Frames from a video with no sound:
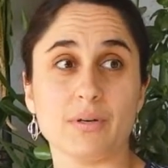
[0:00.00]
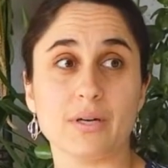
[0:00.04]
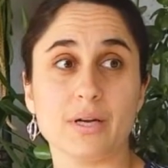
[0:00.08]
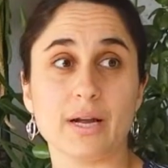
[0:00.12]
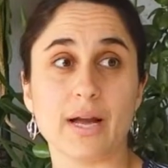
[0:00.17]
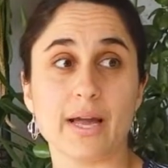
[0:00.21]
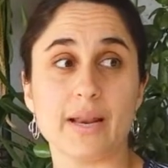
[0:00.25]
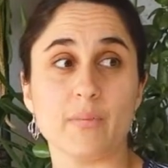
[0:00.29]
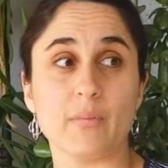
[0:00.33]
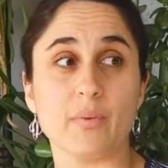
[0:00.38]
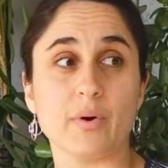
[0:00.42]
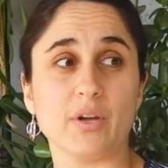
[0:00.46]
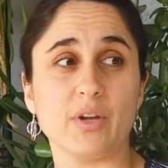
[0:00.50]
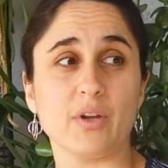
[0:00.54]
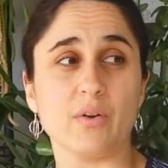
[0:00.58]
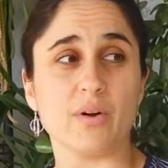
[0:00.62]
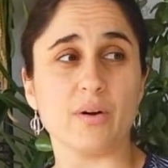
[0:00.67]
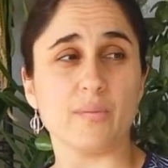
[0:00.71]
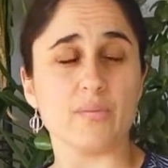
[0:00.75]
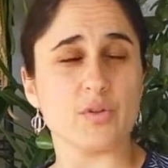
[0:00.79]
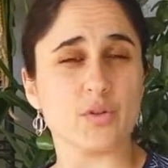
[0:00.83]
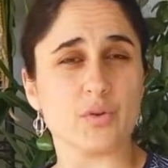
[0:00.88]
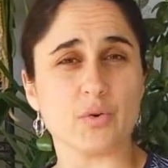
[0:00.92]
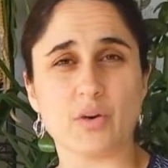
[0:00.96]
kind of bring you
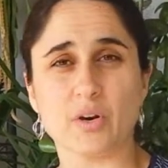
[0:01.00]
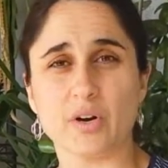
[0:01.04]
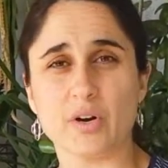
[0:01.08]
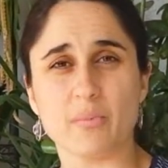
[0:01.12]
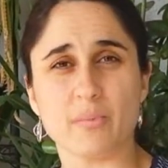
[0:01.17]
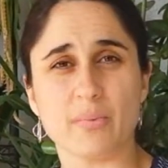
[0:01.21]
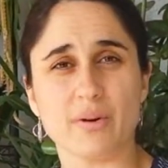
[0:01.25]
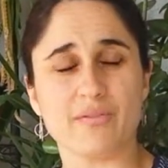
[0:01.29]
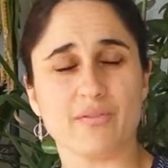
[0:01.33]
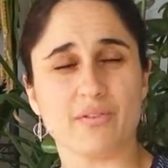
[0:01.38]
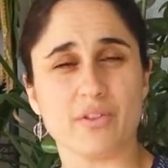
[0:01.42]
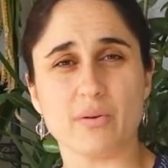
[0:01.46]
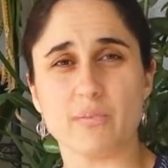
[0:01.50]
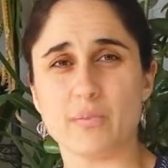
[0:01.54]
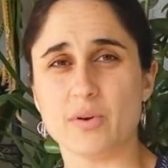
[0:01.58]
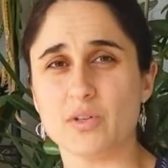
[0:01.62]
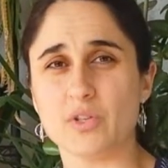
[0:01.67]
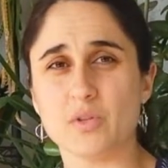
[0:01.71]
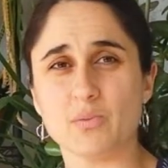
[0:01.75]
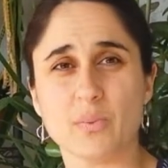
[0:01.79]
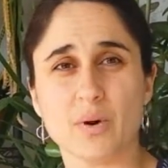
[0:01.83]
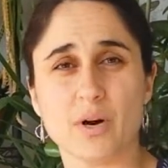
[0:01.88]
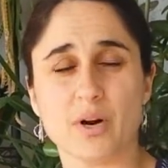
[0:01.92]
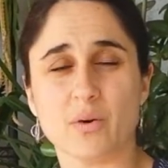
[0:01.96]
up short. But for the
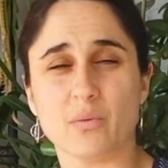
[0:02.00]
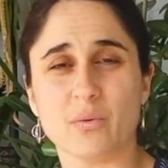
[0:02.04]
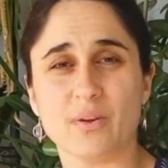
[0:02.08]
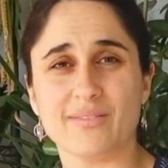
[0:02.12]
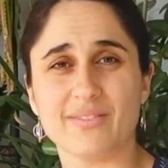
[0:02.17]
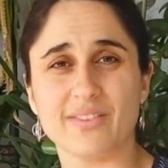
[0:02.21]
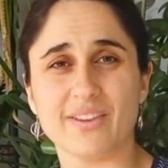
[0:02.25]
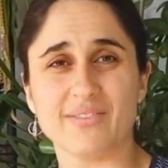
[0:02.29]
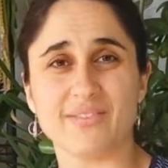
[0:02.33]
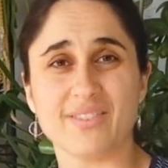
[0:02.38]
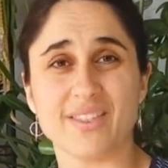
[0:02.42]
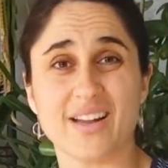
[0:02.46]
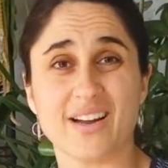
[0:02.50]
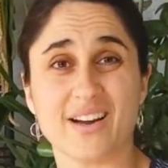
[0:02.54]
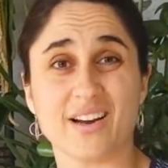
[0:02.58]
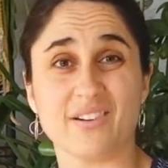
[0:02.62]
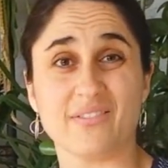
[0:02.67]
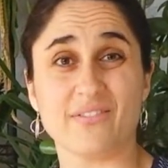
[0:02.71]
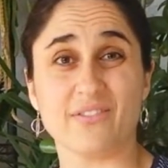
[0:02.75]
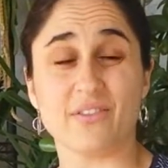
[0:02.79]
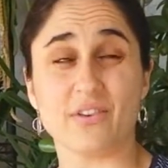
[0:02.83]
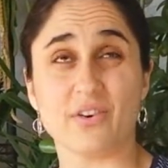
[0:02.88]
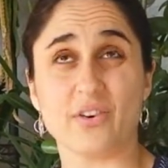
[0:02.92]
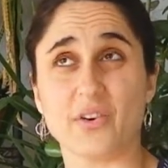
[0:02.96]
most part, we've lived there
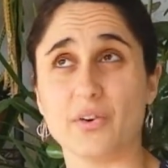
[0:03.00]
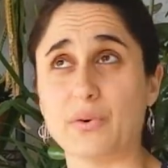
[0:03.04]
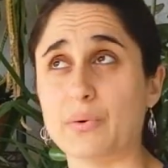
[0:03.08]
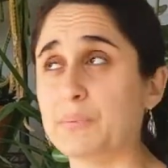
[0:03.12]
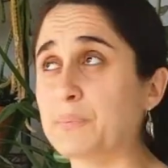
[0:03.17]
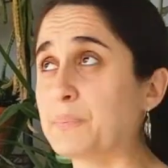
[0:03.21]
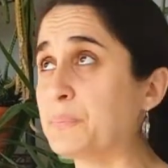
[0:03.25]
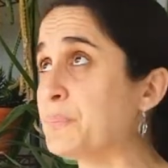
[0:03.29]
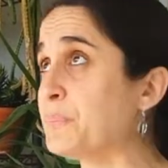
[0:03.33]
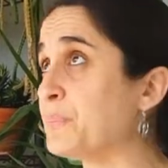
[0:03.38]
for